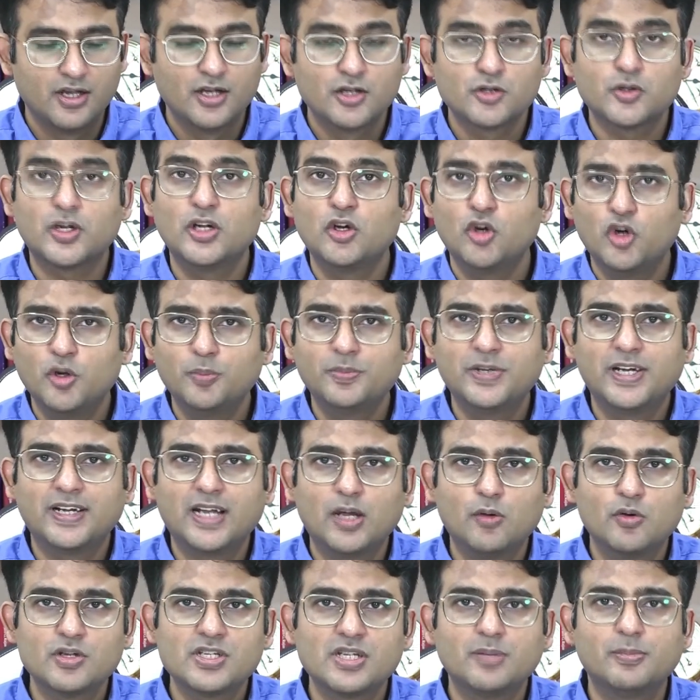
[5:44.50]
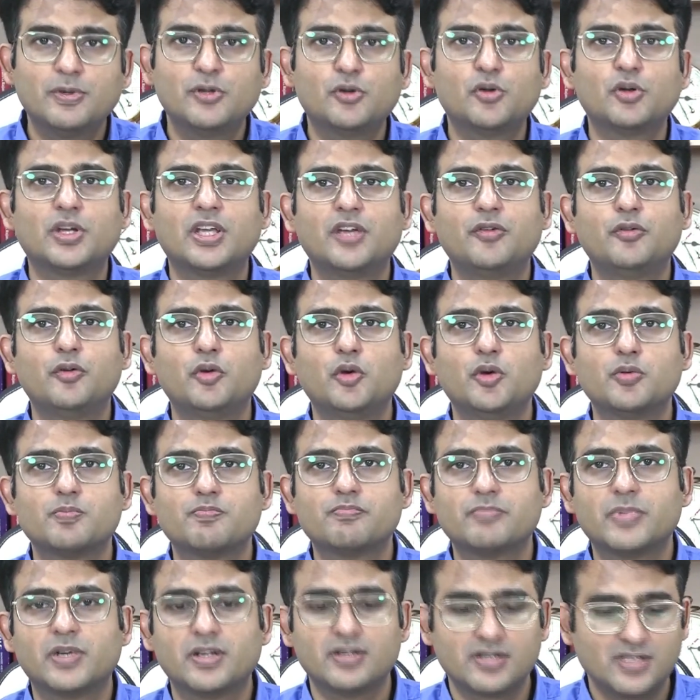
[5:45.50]
So I hope that I was able to give
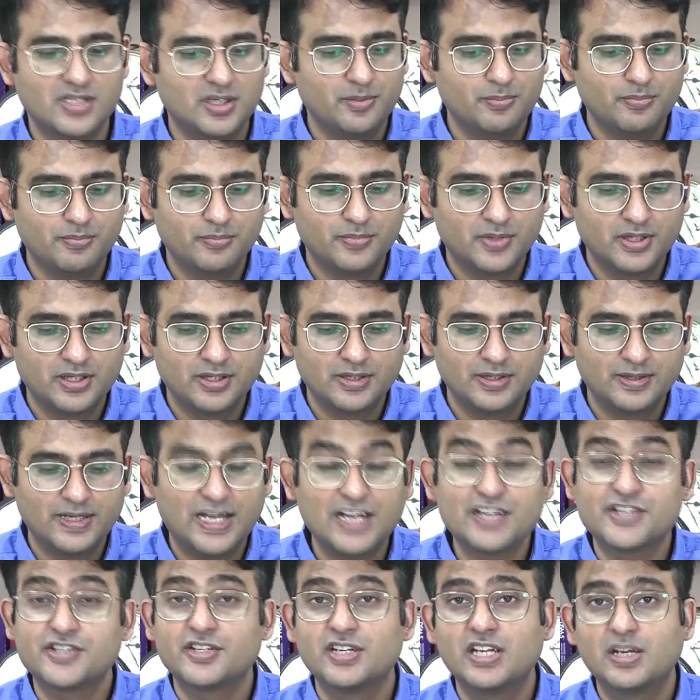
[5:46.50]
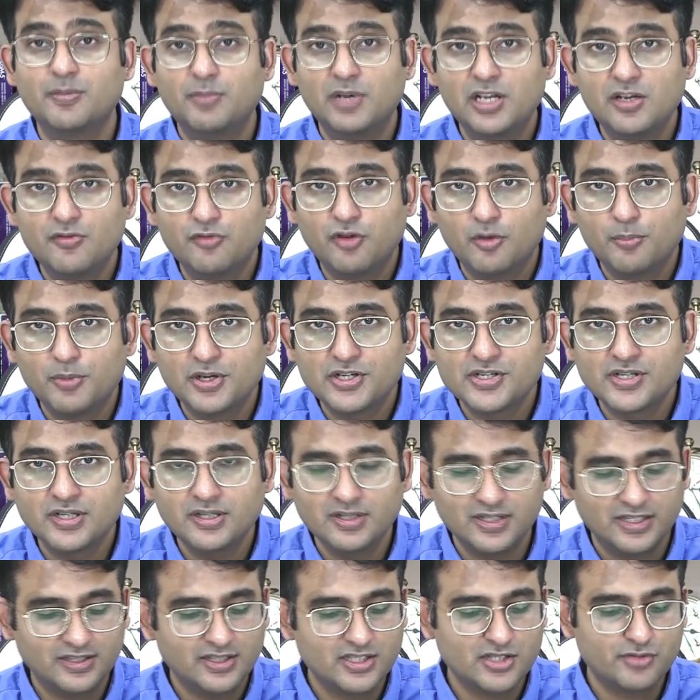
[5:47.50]
you some actionable
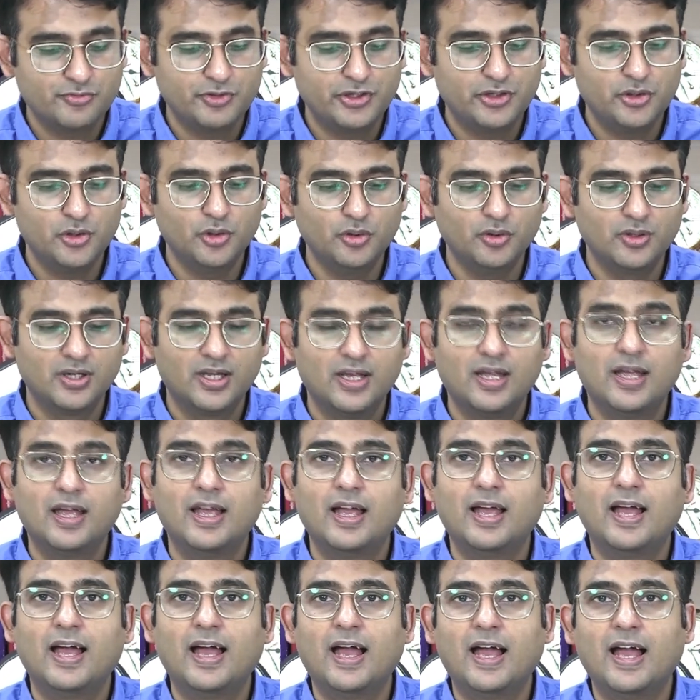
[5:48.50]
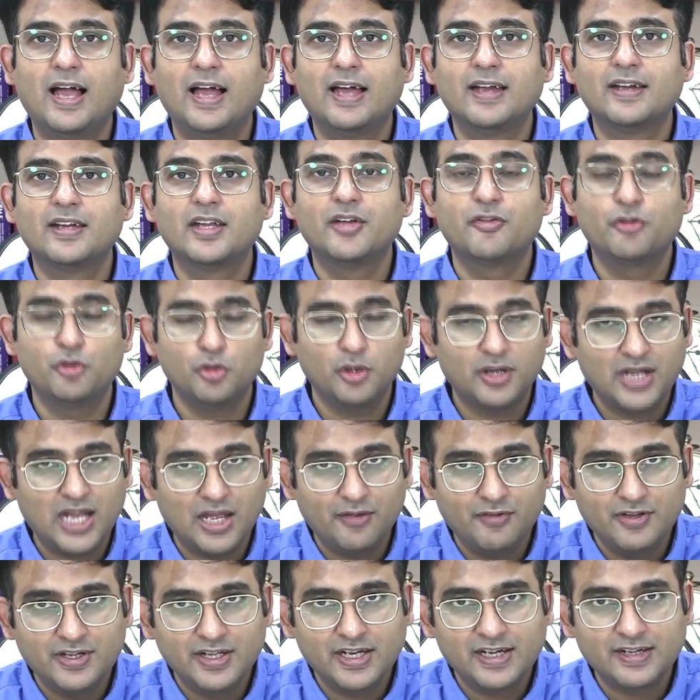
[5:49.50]
information in this video. And if you are
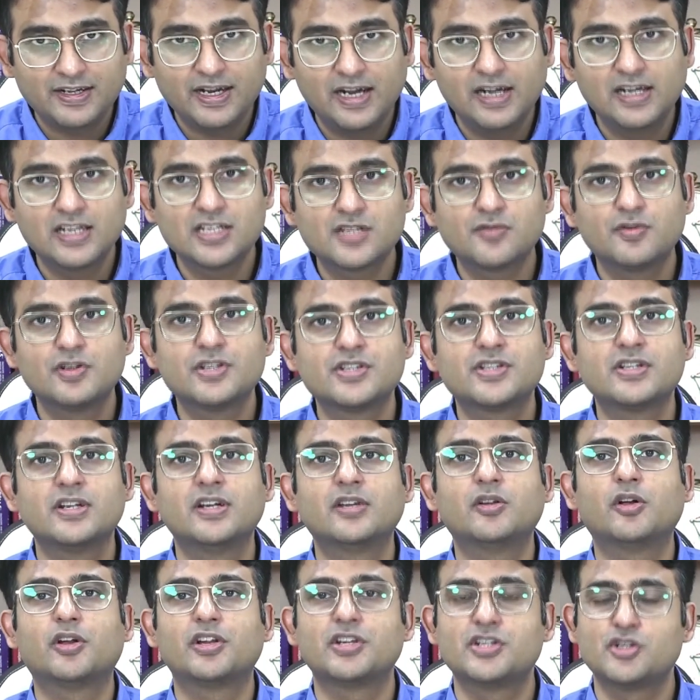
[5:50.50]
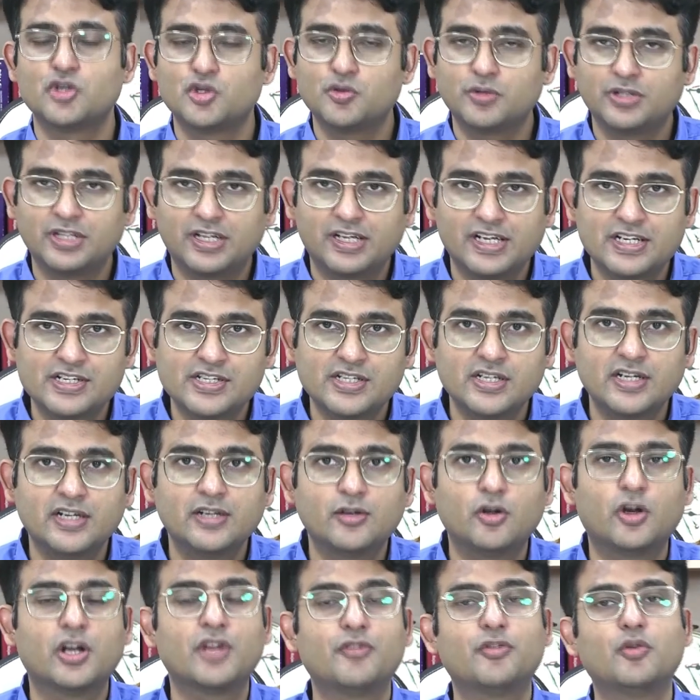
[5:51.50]
having erectile dysfunction or issues with
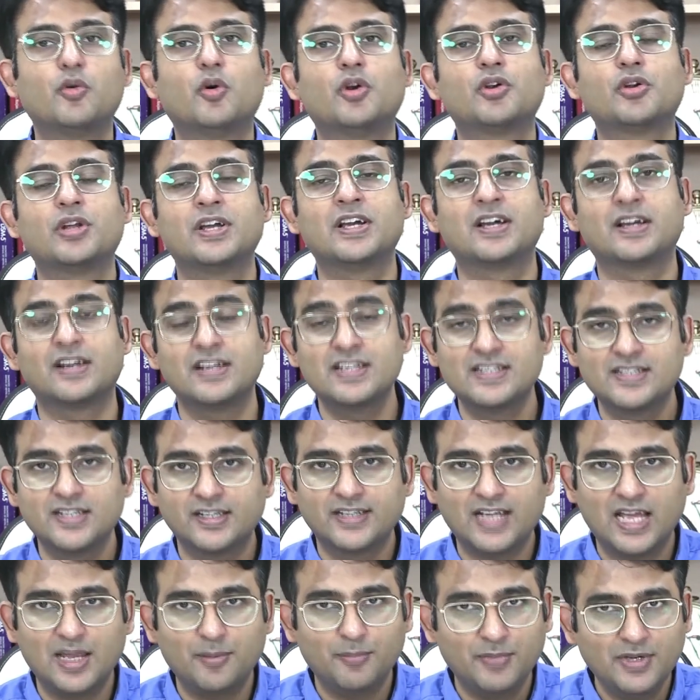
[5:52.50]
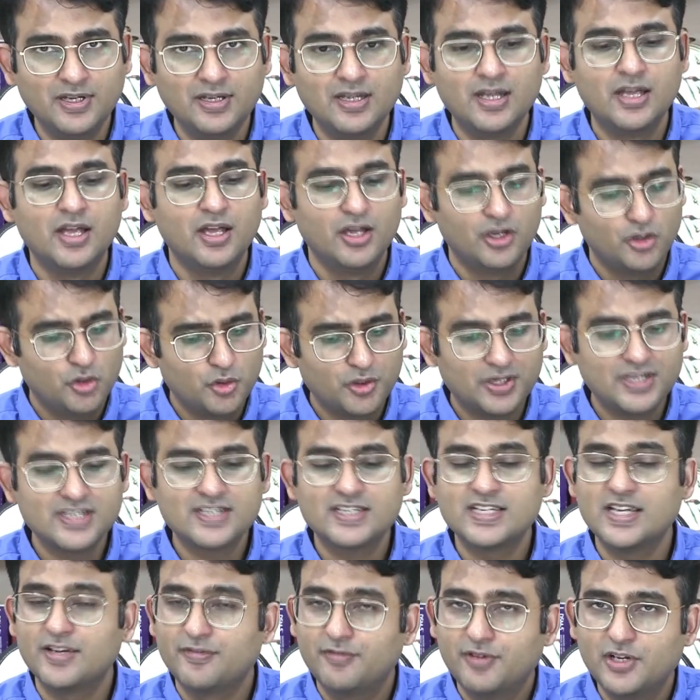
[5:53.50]
erection, or if you want to increase the timing, you can
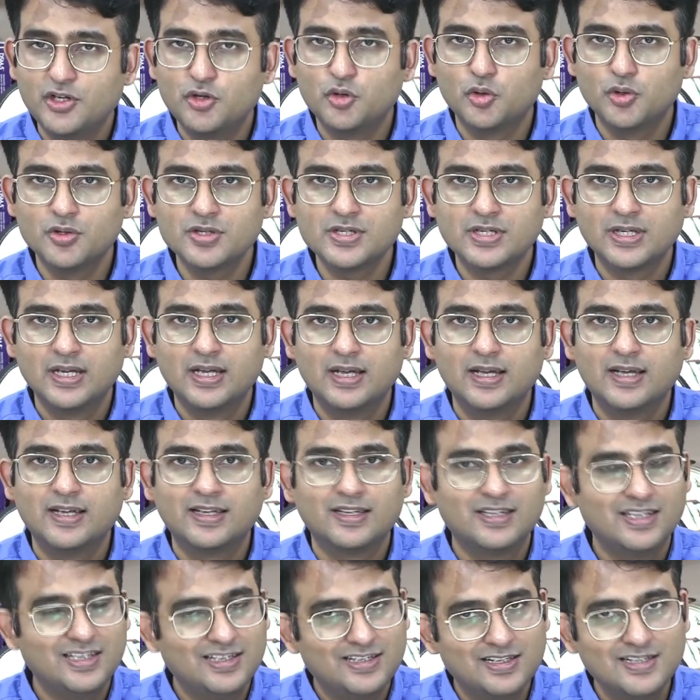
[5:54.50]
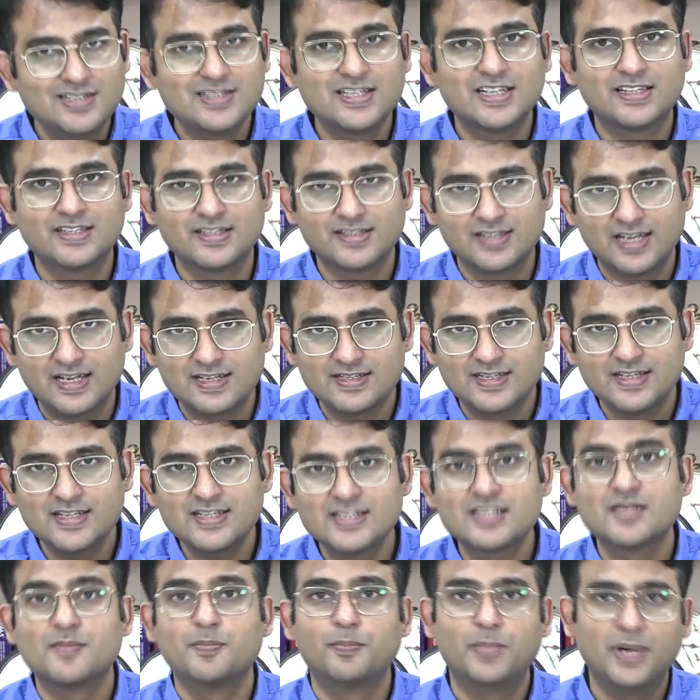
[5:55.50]
safely use Kegels
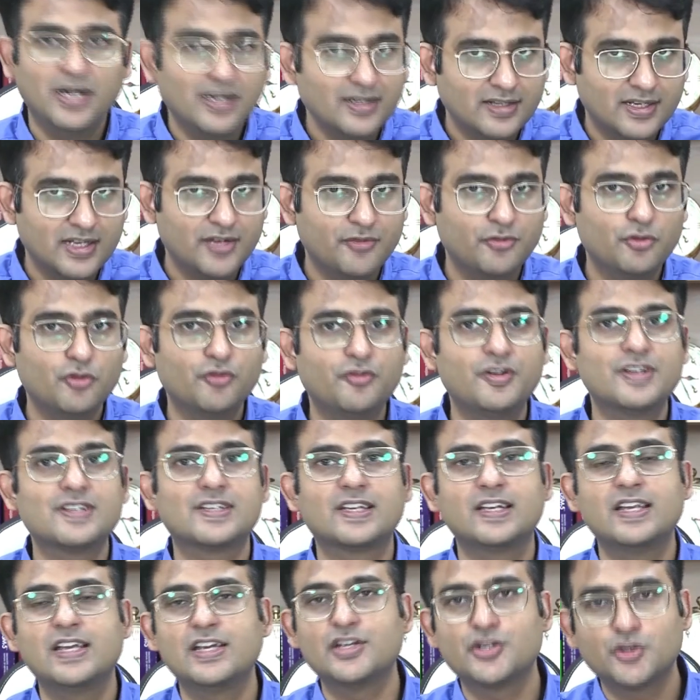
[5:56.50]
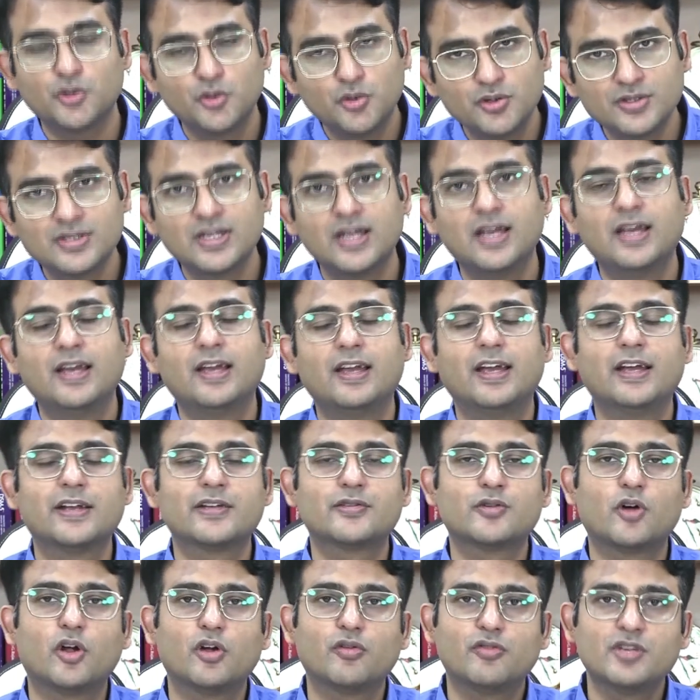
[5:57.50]
exercises. But if you face any issues, it
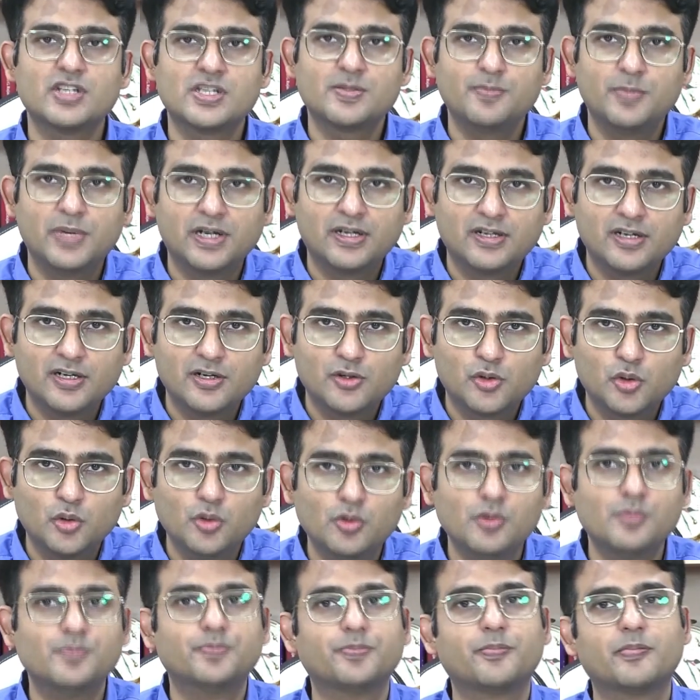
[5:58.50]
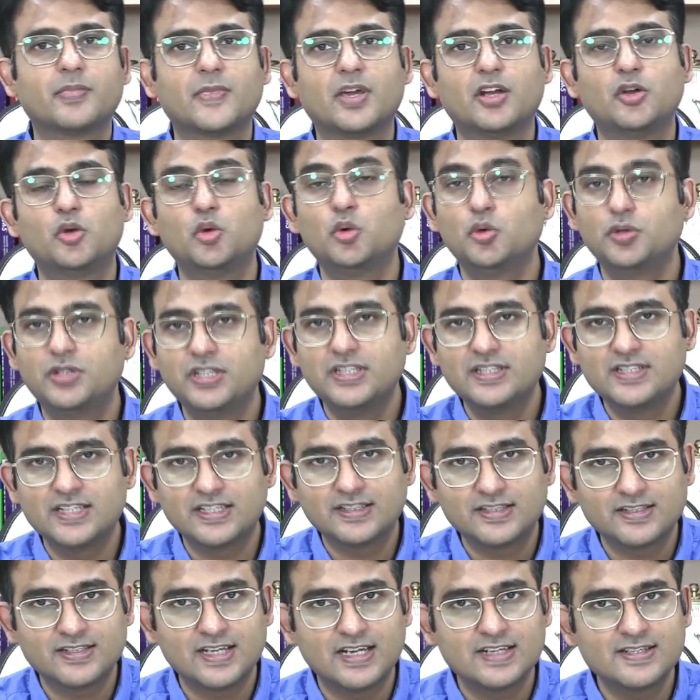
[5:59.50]
is always better to do these
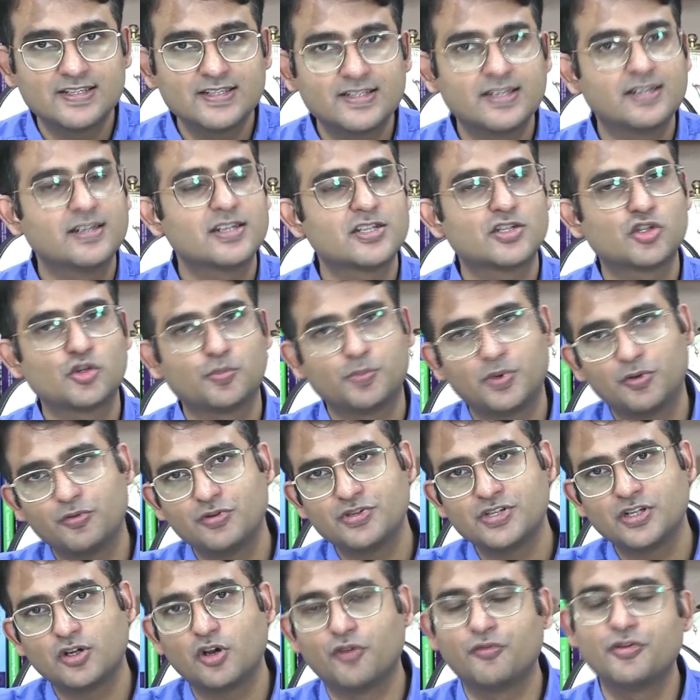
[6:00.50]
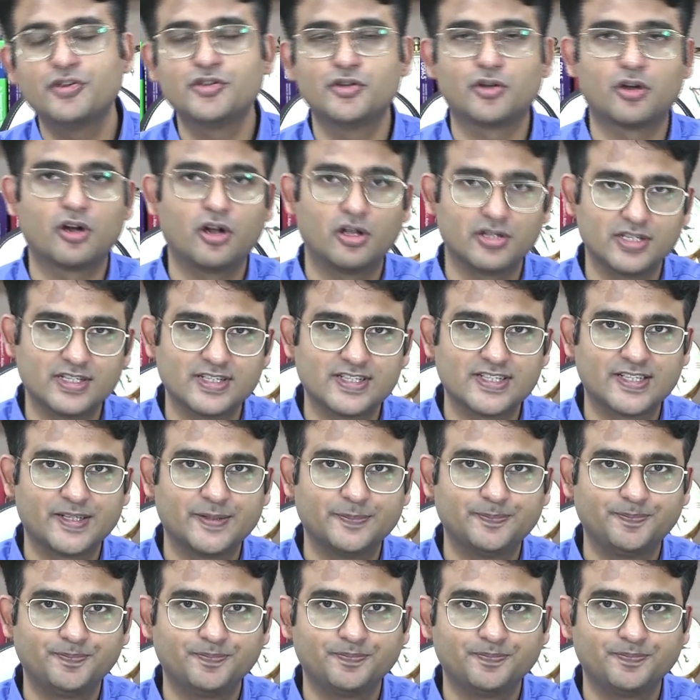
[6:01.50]
exercises under supervision of a urologist.